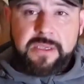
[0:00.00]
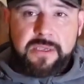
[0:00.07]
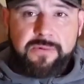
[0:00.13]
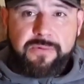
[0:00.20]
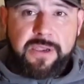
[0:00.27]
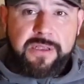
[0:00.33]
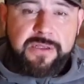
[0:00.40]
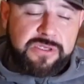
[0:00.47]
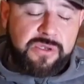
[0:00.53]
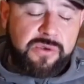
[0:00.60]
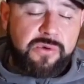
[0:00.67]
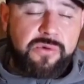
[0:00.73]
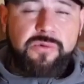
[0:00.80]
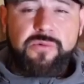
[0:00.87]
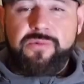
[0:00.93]
right,
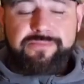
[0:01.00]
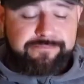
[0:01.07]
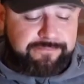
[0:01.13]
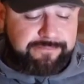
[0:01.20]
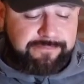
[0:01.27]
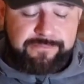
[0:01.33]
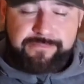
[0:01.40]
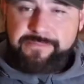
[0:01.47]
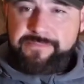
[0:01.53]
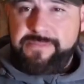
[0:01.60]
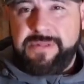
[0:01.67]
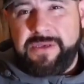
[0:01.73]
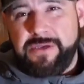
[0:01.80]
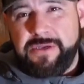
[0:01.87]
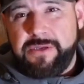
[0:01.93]
so
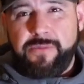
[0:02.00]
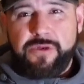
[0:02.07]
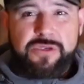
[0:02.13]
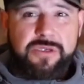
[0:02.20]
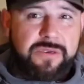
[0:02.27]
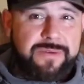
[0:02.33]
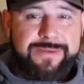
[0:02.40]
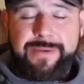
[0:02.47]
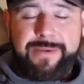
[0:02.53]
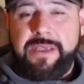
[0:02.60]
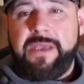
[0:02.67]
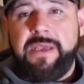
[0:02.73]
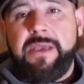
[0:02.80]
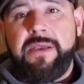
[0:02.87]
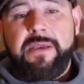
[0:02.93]
customer service,
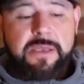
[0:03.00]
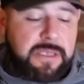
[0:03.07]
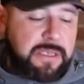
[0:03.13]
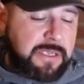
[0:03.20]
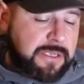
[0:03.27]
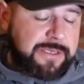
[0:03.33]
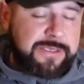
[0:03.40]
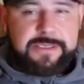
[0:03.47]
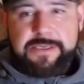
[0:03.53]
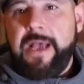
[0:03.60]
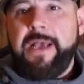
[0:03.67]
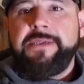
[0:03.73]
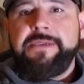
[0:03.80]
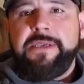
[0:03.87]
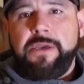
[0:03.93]

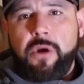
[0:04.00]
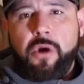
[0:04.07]
sizing